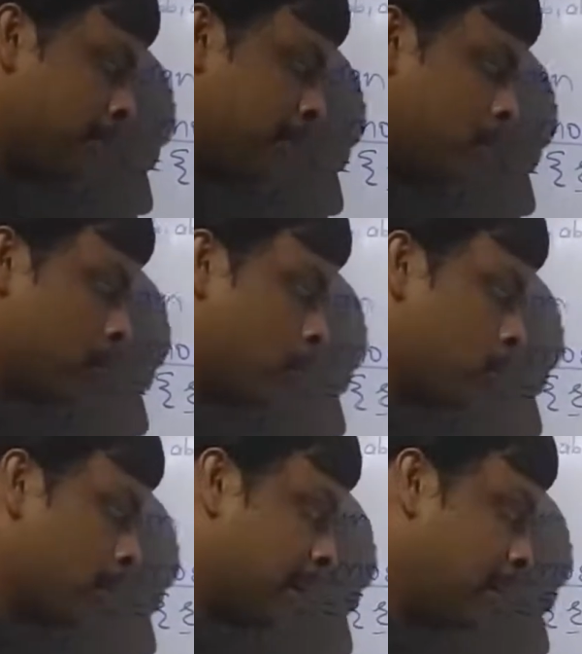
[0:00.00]
B you have
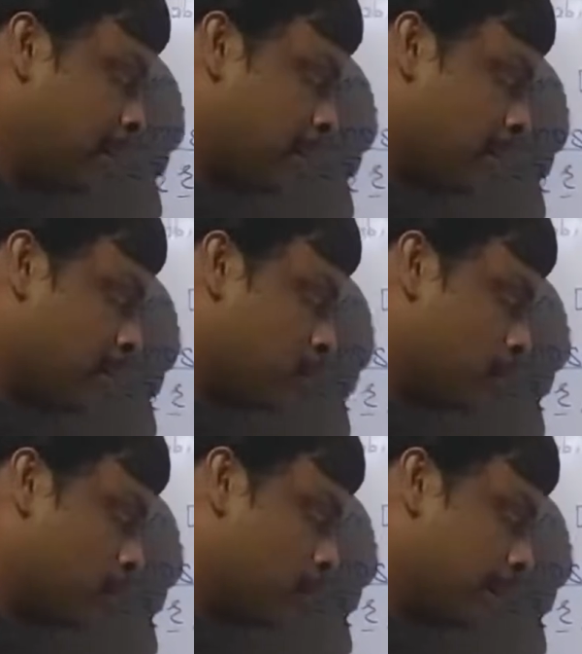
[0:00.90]
to write. Here also
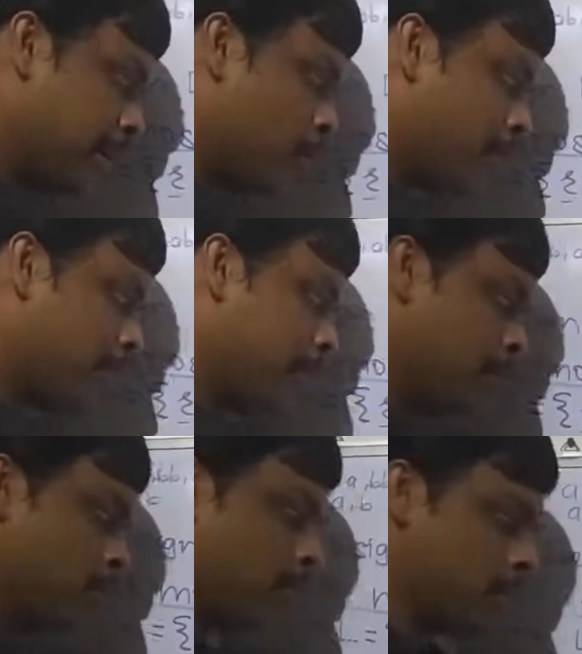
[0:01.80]
you have A comma B
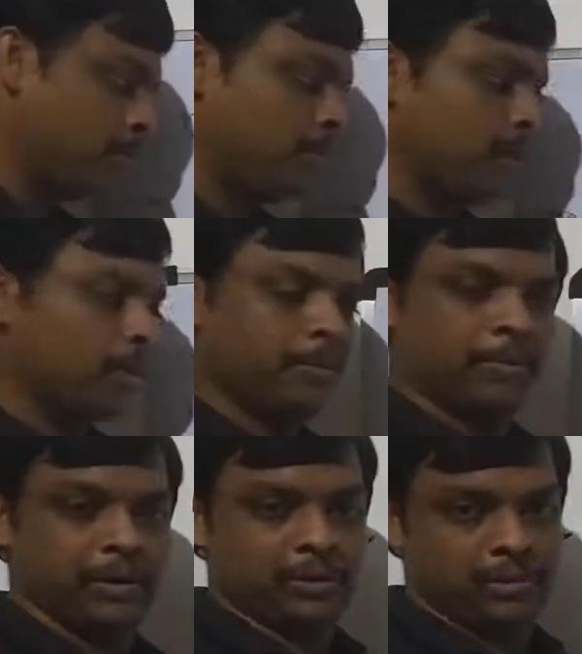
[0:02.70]
you have to
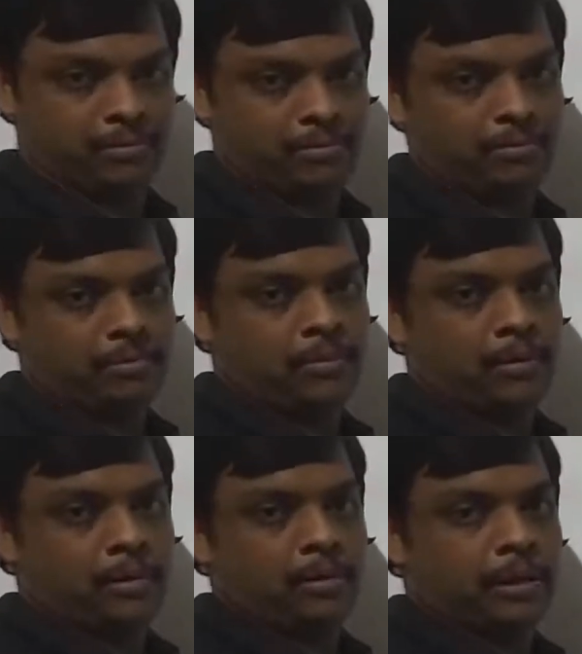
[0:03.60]
mention.
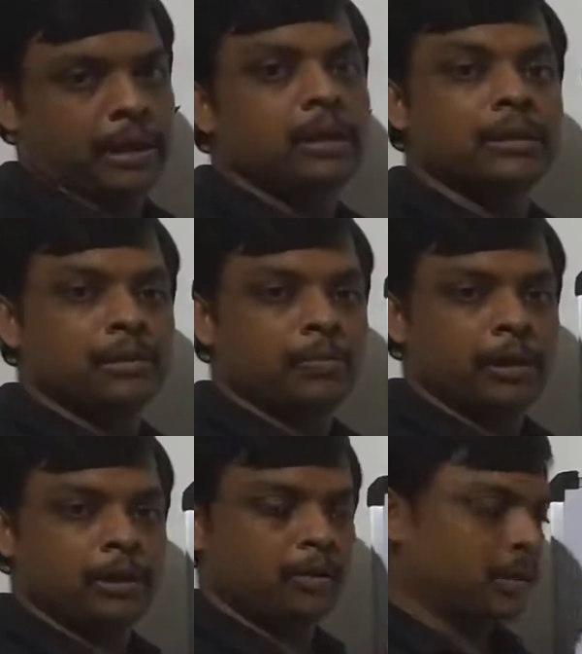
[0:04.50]
Getting this
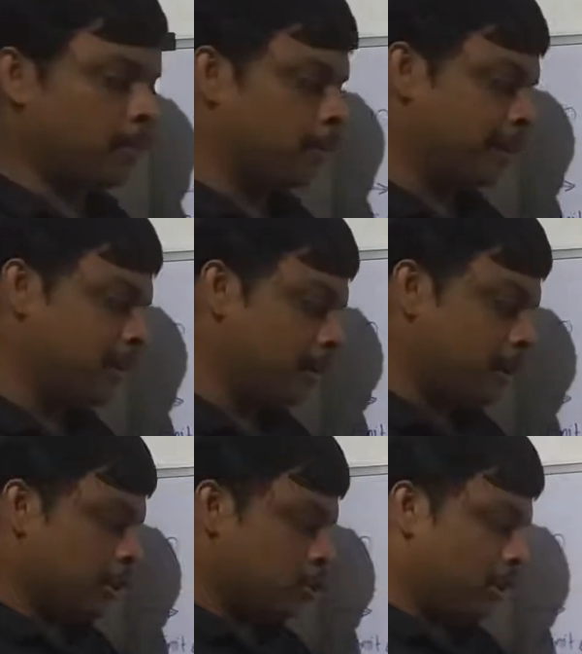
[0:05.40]
particular point.
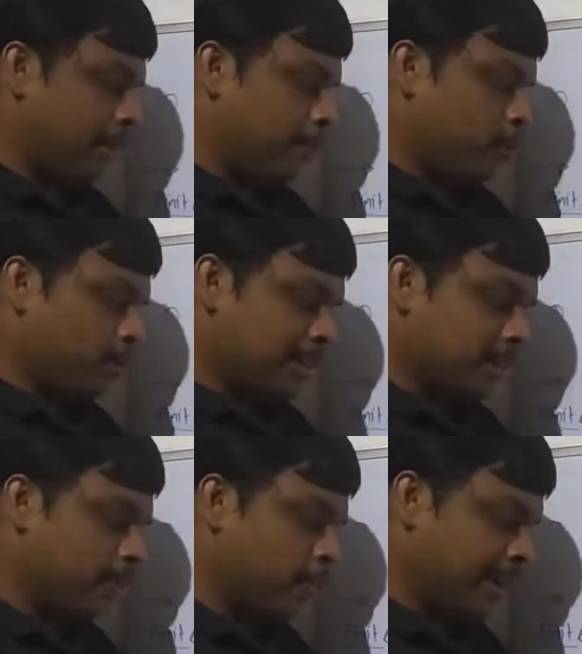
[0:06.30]
So up to
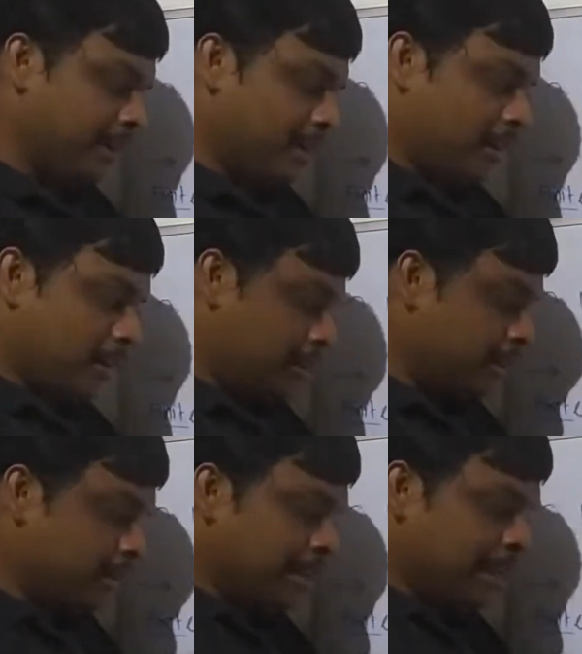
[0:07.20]
this point,
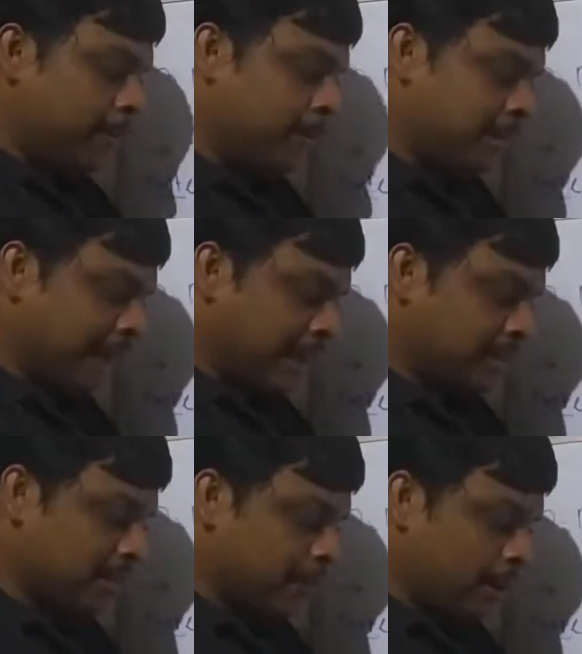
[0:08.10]
this DAP is
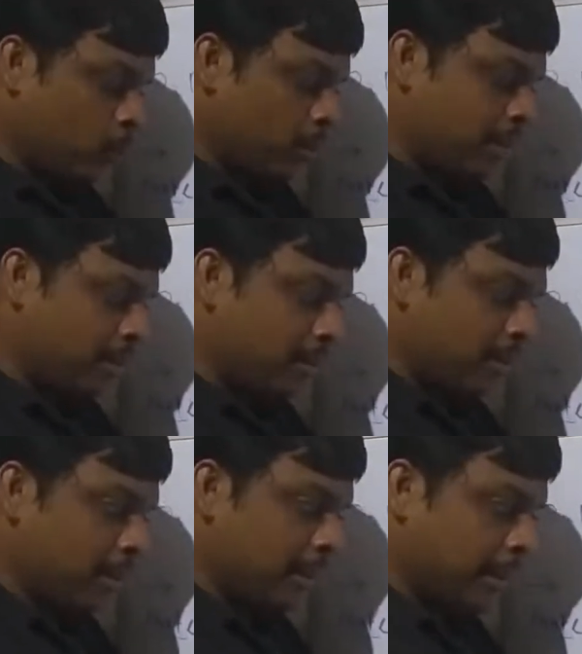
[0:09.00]
accepting what?
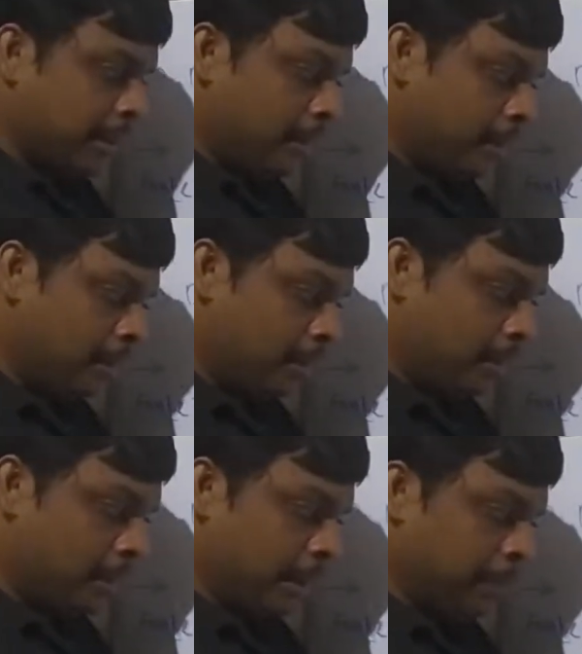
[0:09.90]
AA,
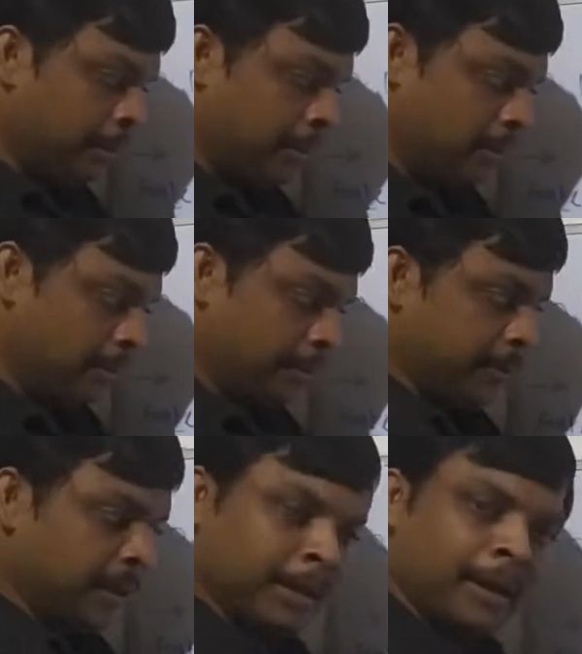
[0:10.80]
AB,
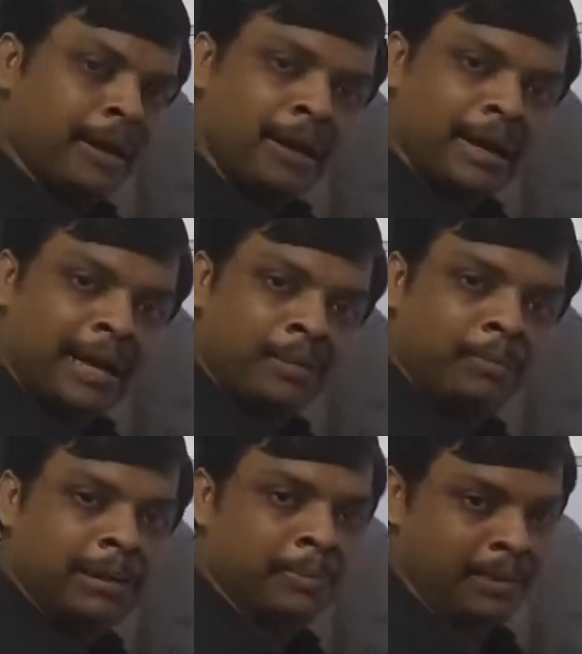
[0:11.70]
BA and
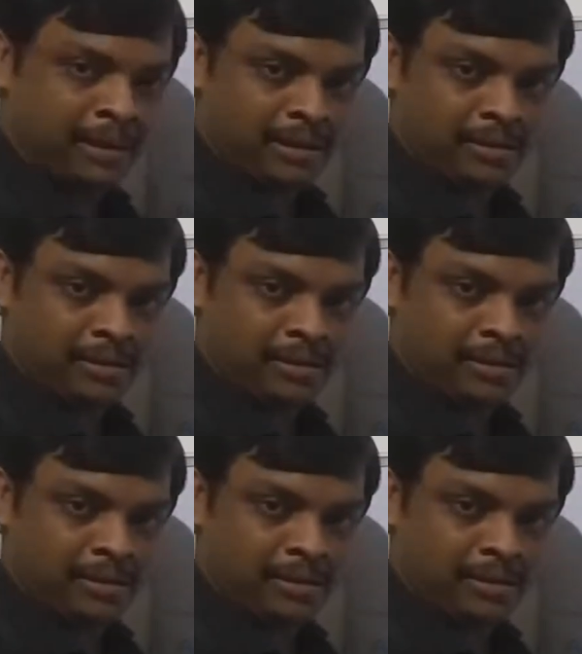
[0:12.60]
BB.